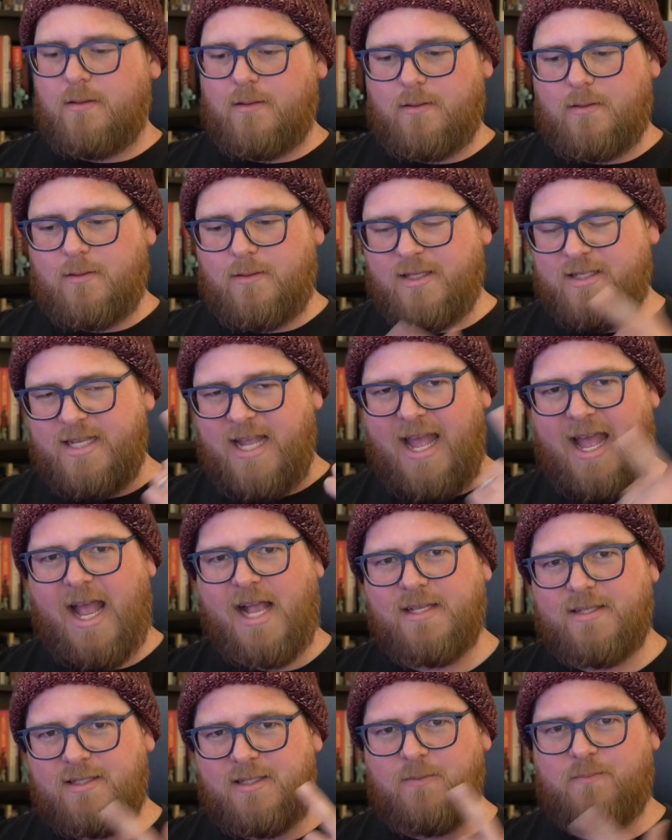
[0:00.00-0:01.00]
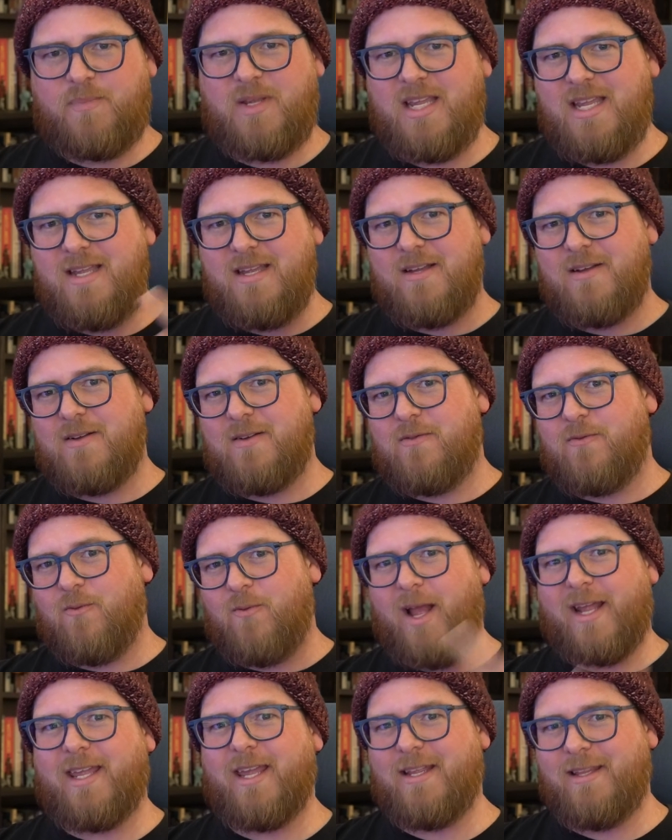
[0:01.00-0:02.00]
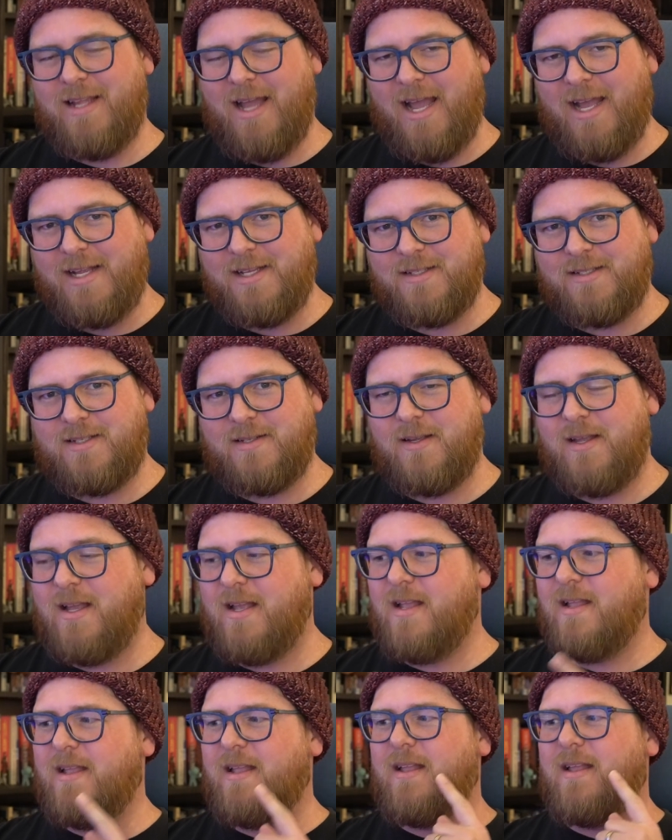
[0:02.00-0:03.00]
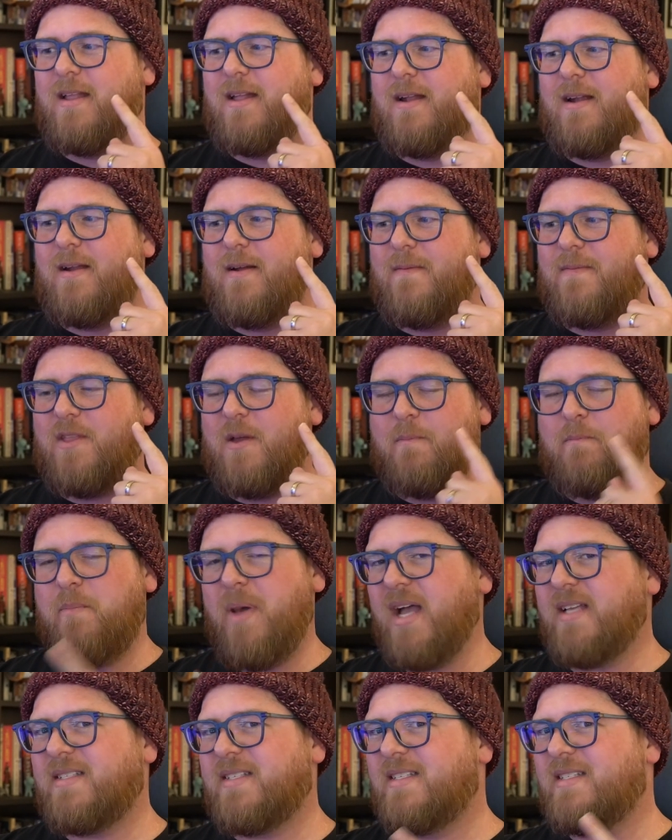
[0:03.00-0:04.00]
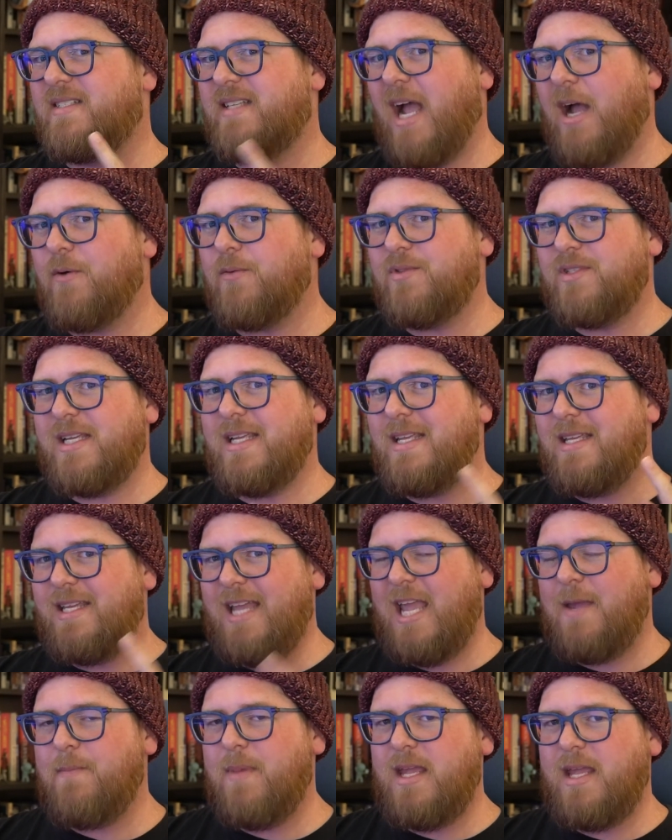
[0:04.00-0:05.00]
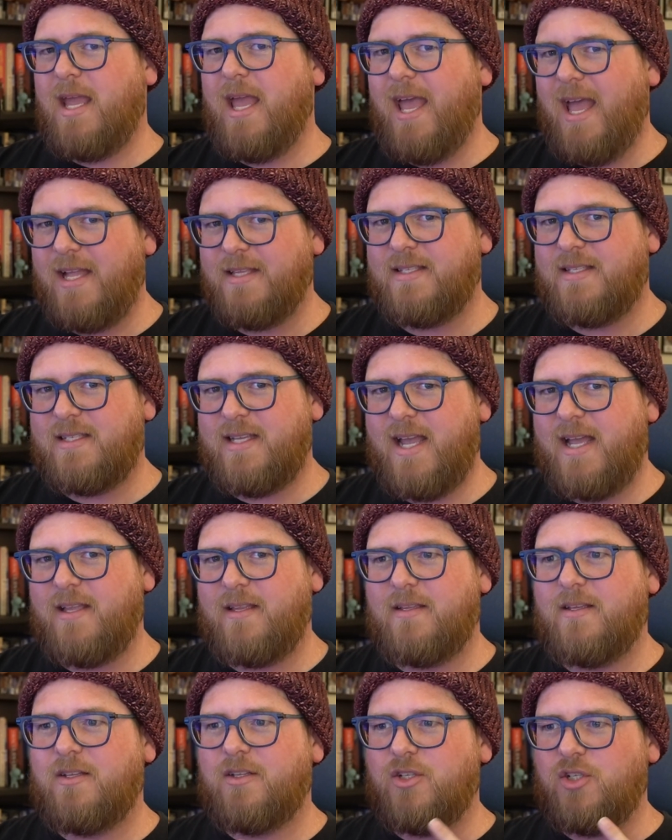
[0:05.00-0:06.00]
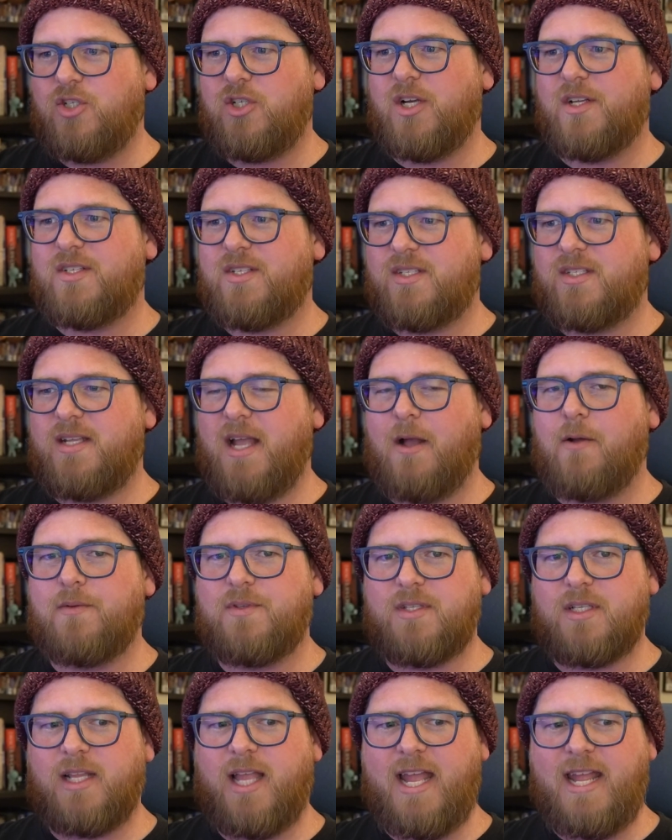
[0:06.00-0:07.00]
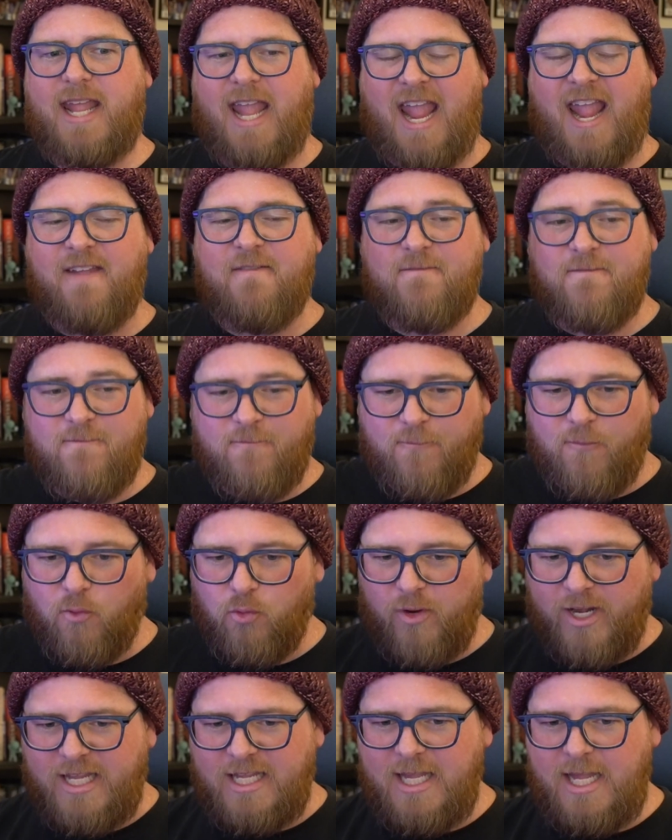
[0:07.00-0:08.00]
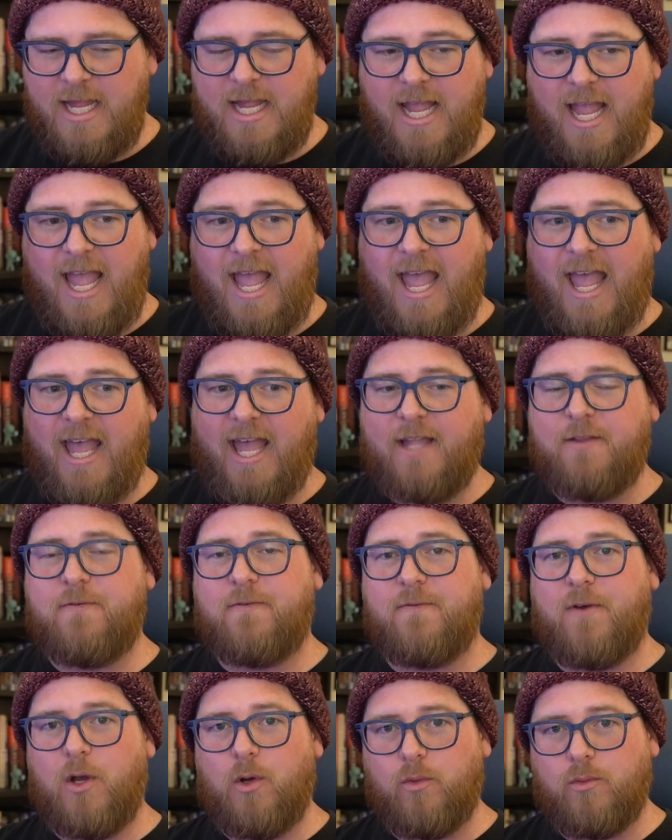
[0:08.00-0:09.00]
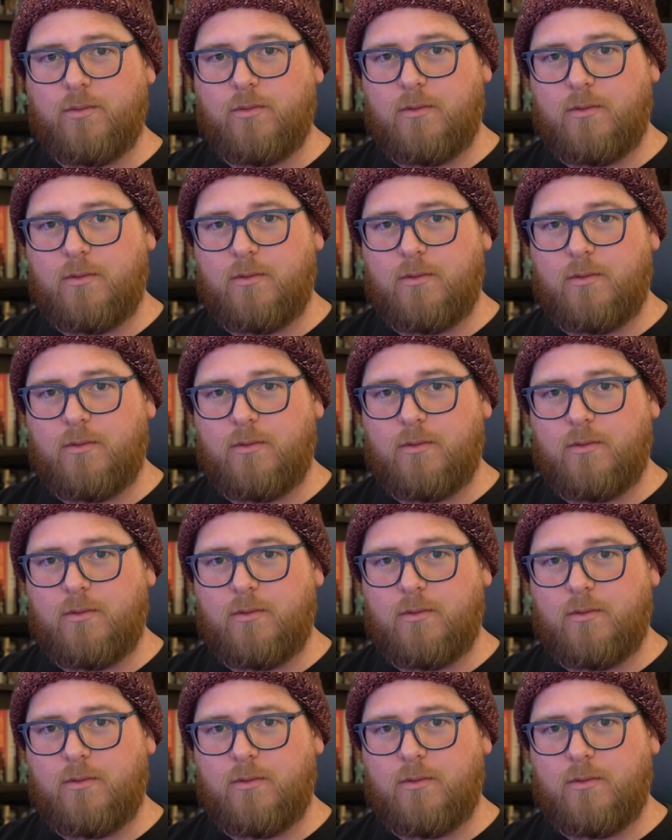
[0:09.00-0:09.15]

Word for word: This has to be recognized. The best sounding gaming headset just sounds like a freaking headphone.